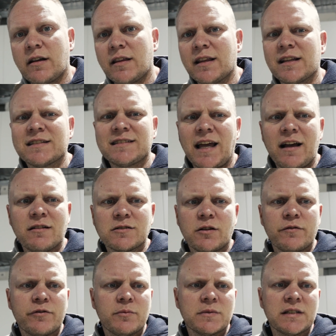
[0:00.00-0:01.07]
I think the sale's
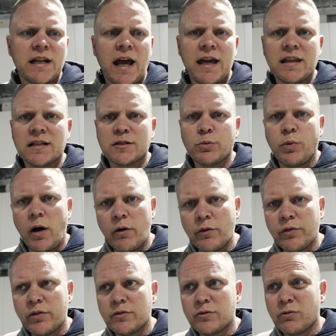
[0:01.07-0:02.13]
on from today, the
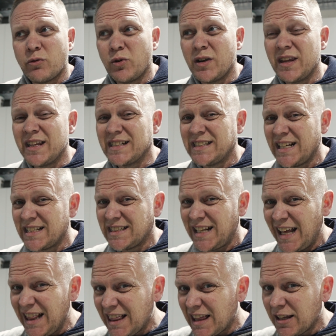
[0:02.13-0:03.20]
12th, through to the
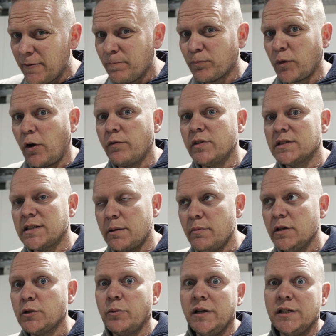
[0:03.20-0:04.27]
16th of December
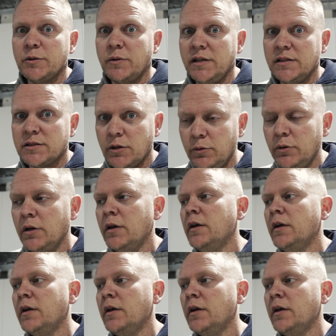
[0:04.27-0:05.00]
2022.